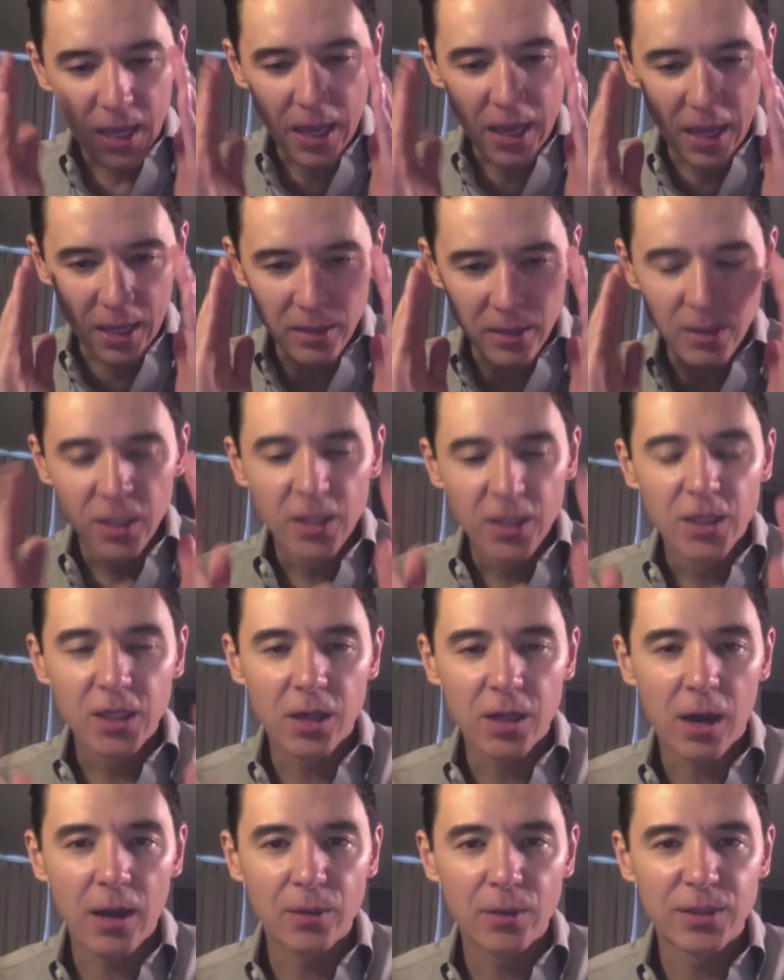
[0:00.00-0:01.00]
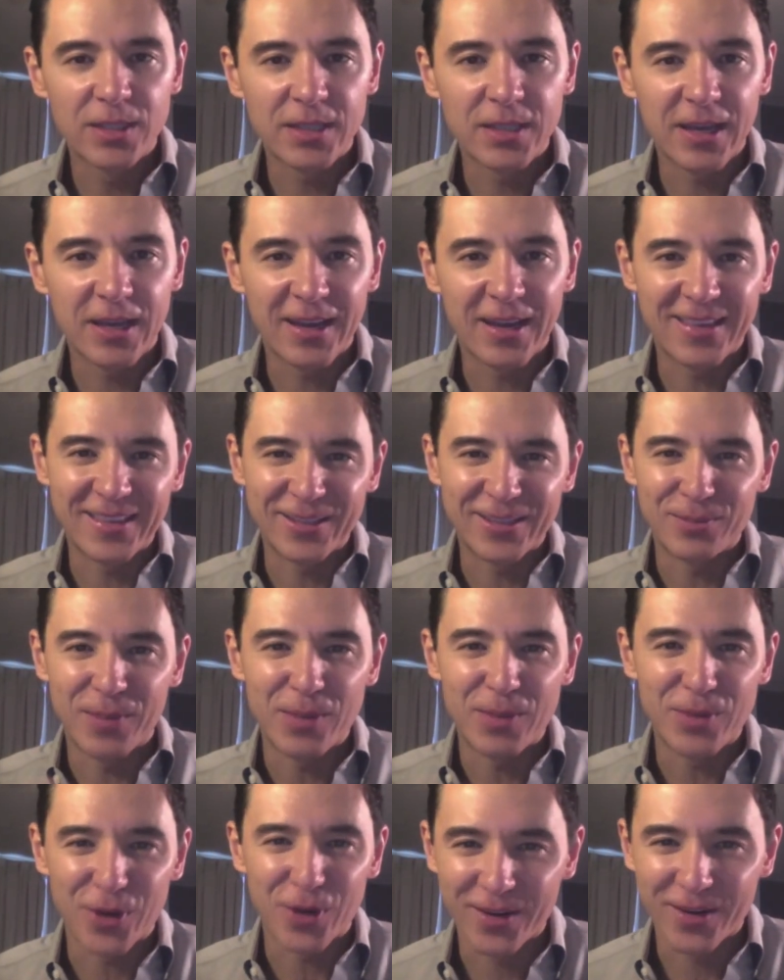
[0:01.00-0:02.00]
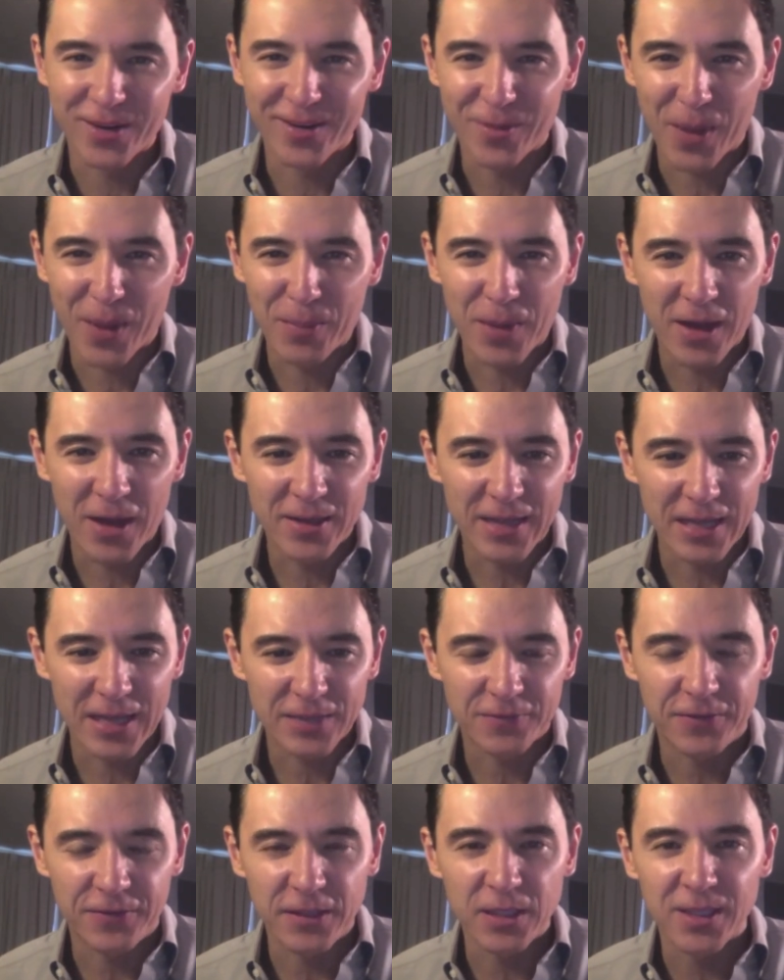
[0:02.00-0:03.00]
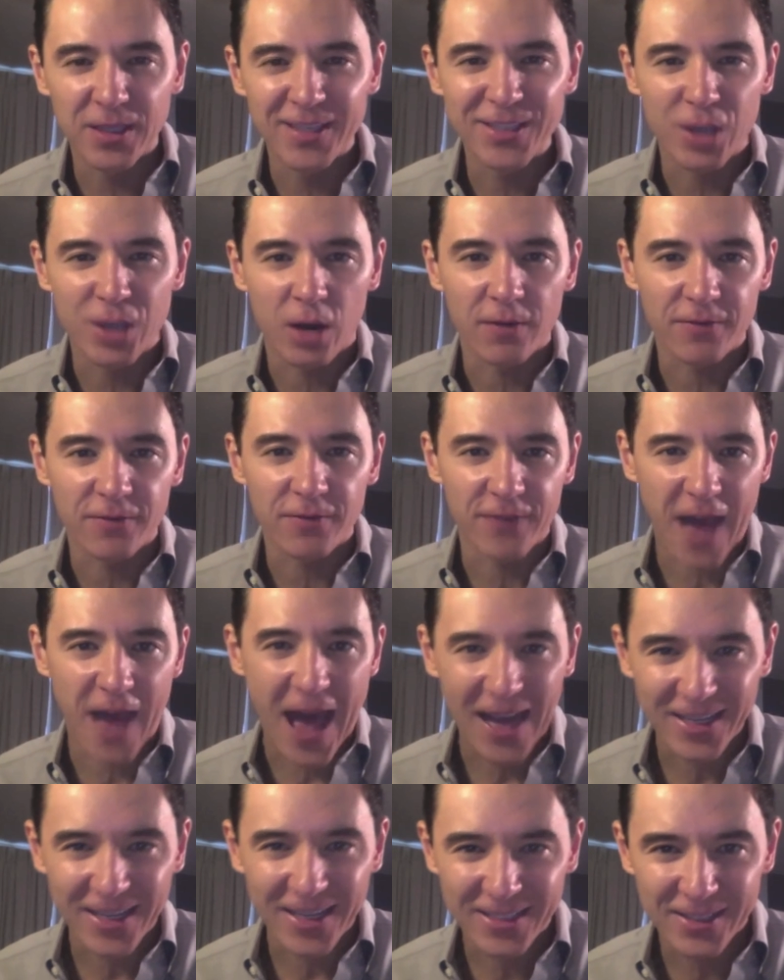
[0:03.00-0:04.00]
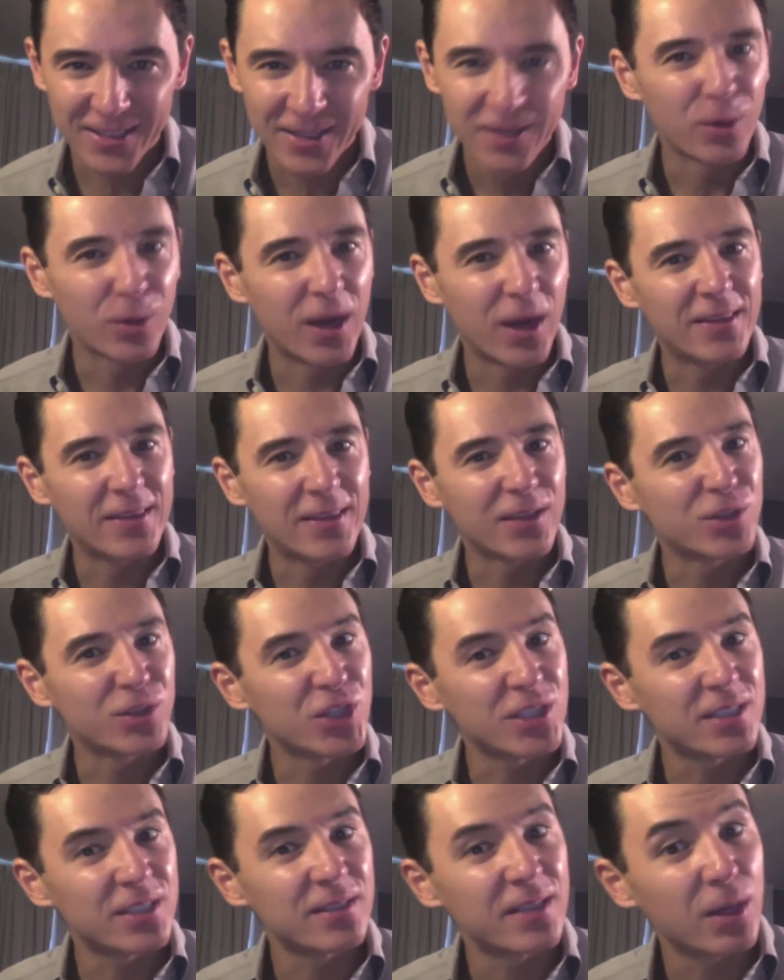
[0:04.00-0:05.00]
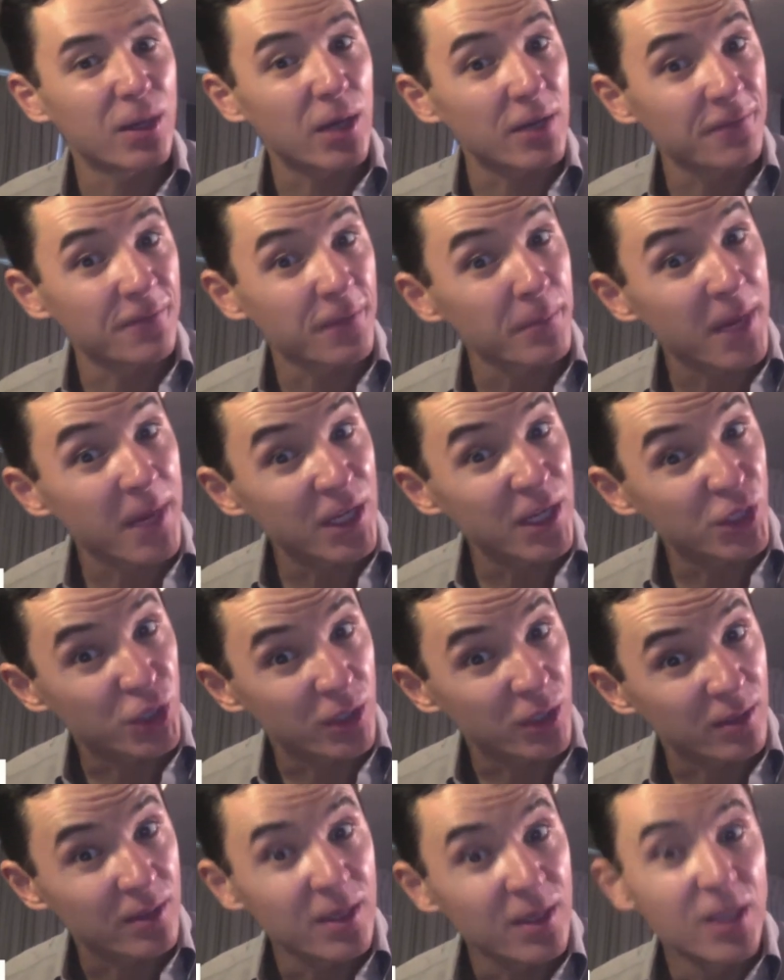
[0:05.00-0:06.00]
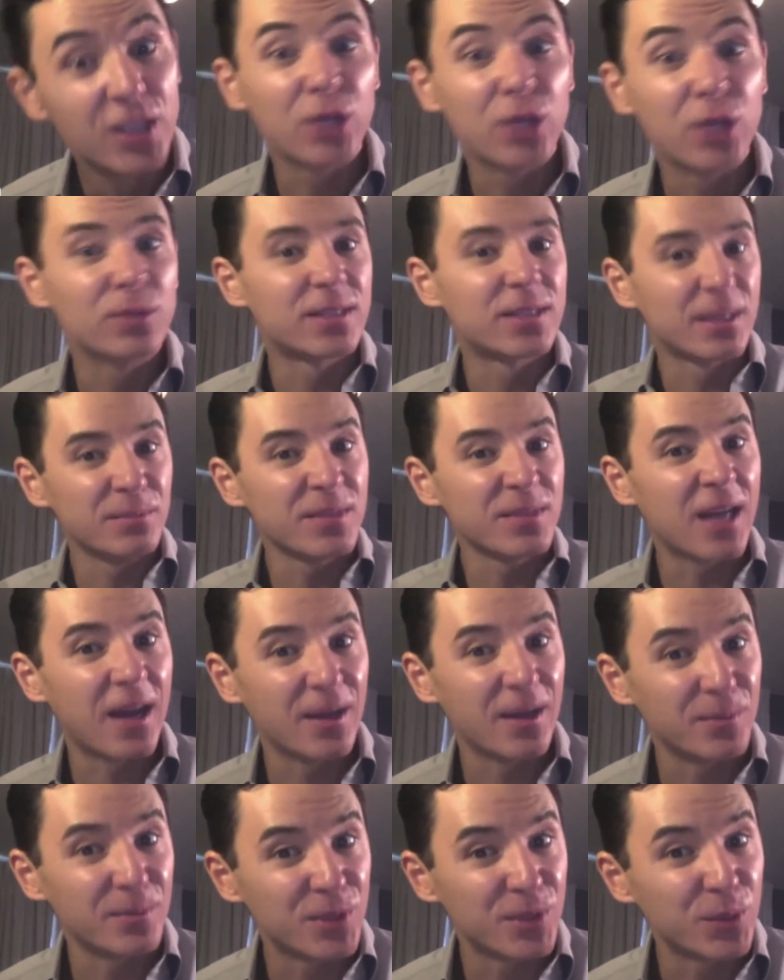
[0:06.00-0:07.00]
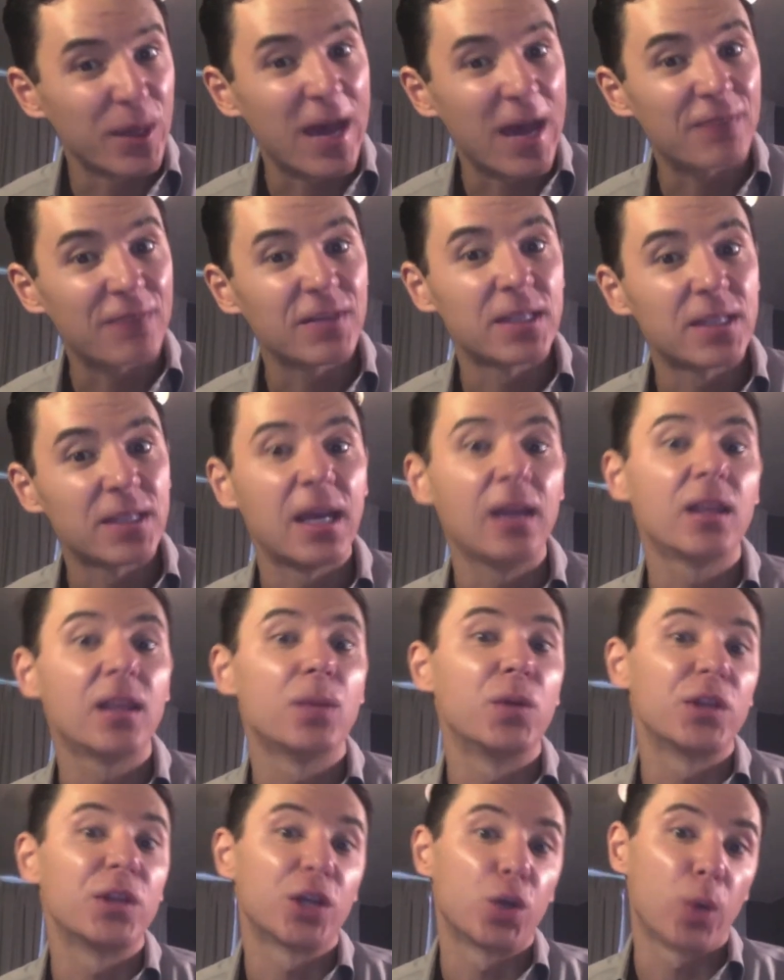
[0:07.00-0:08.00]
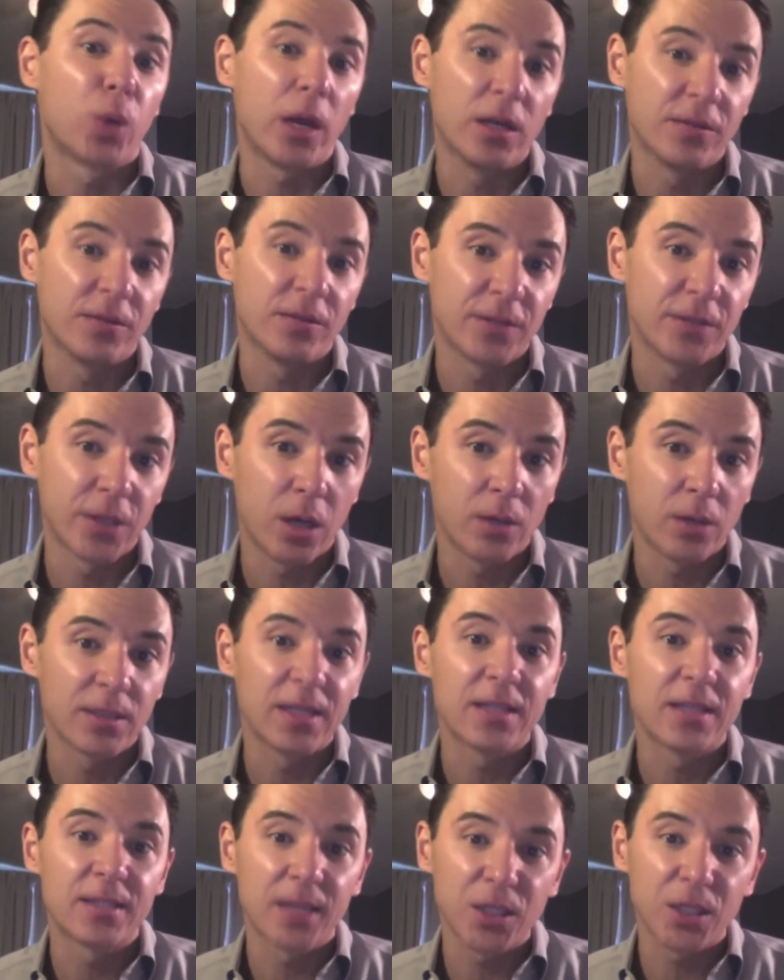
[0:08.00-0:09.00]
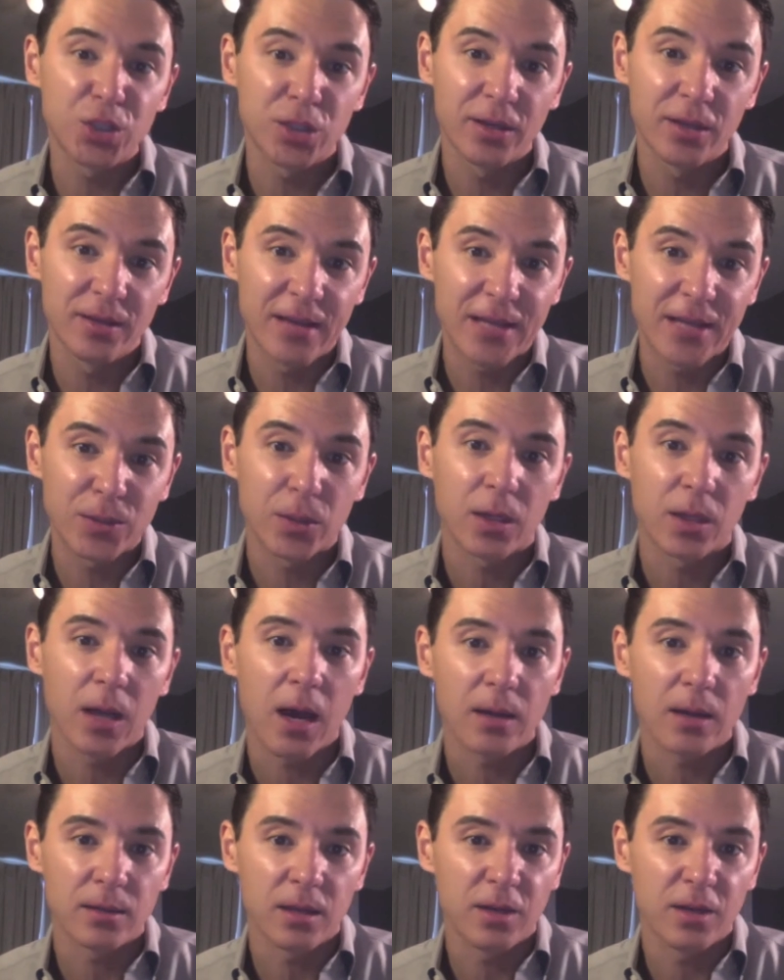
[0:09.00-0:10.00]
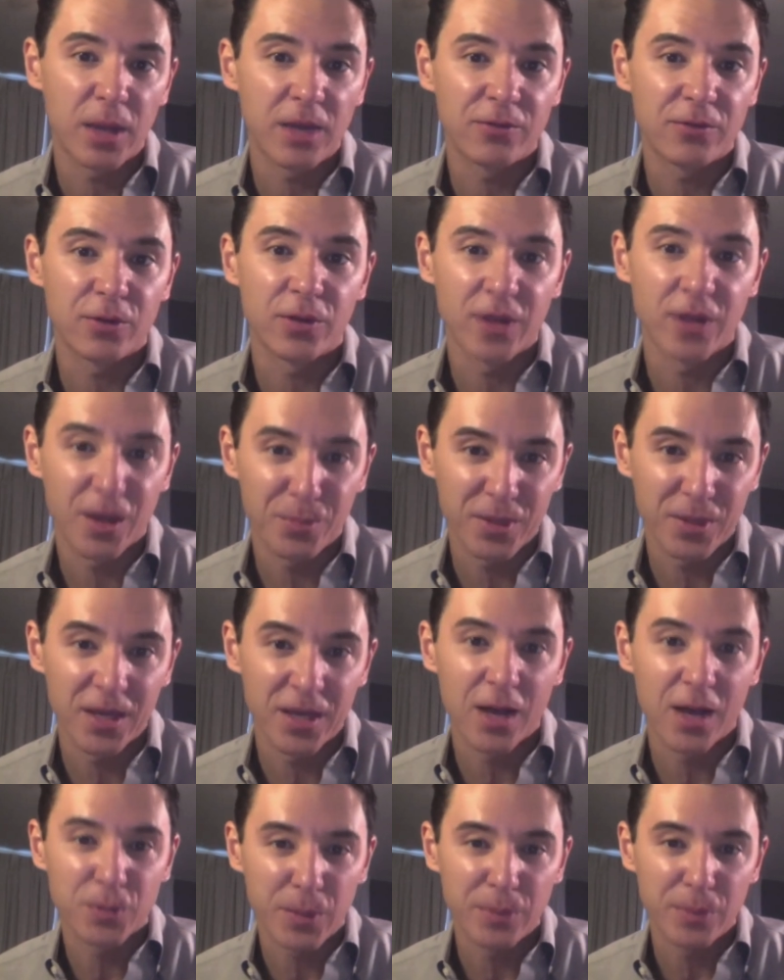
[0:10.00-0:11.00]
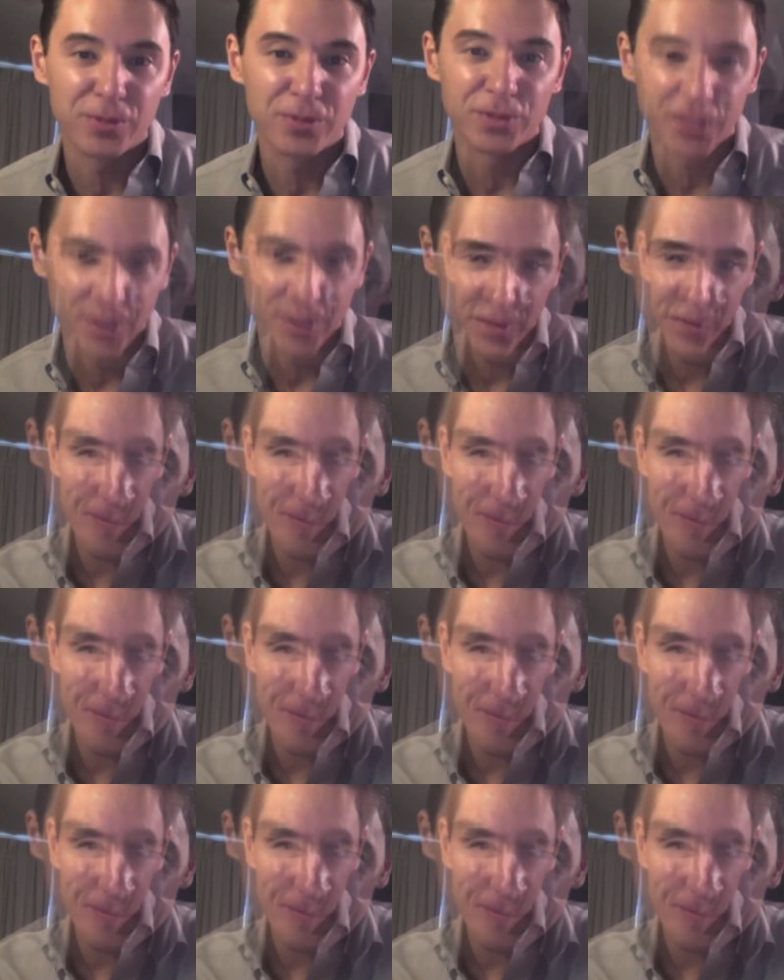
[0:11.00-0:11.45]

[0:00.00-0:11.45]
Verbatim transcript: And you know, I always say, I think maybe you heard it on my podcast. Feelings aren't facts, mm-hmm. right? They're, mm-hmm. they're information. Exactly. So sometimes we have to take them with a grain of salt. And essentially, that's what cognitive behavioral therapy helps people Another to do.